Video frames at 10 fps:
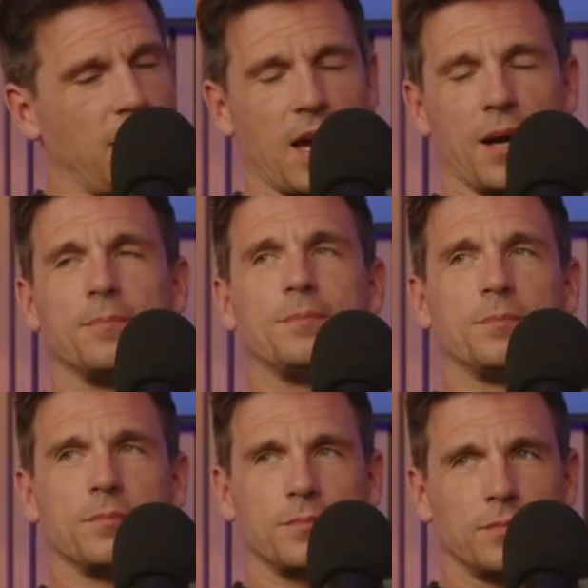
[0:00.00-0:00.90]
Yeah.
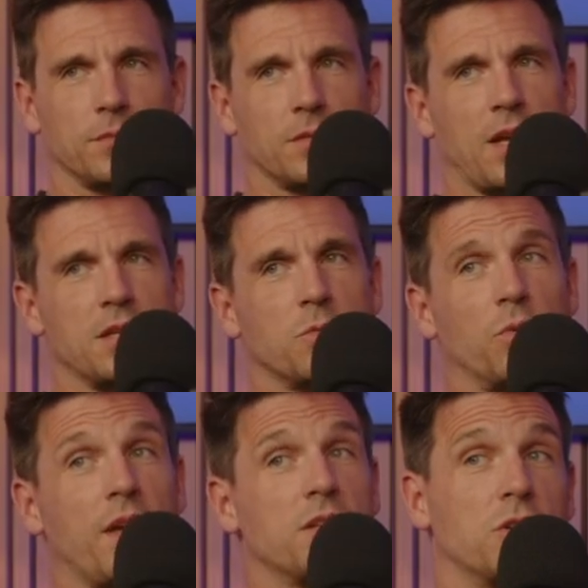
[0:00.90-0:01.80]

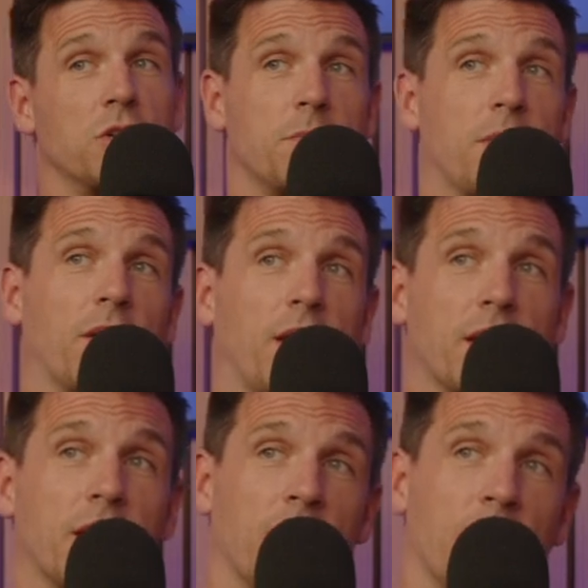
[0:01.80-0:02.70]
So that's good about
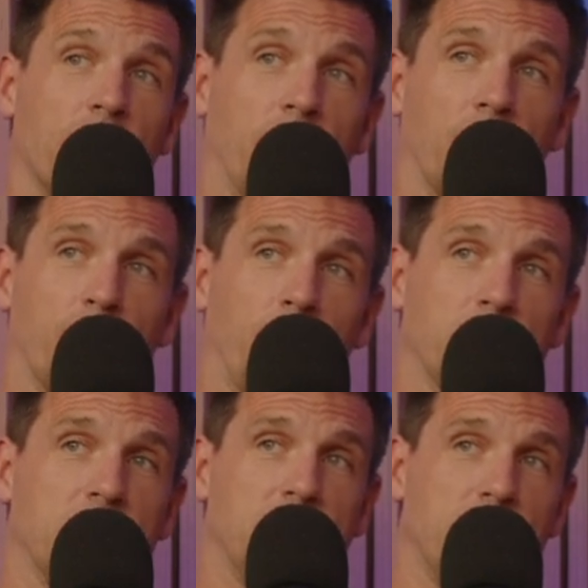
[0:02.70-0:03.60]
like the kind of
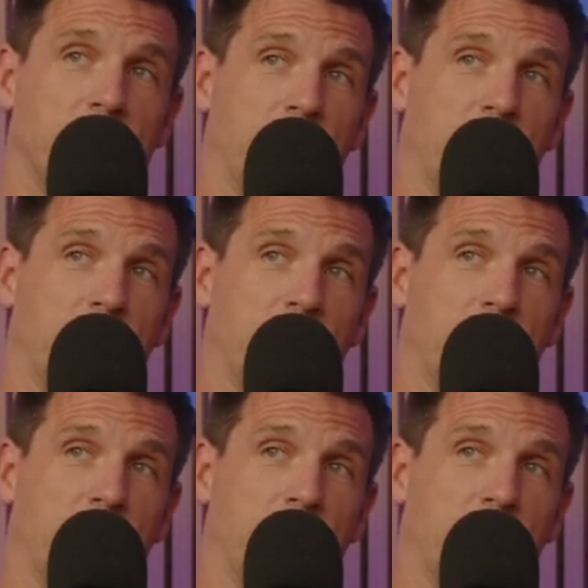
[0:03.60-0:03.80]
positive,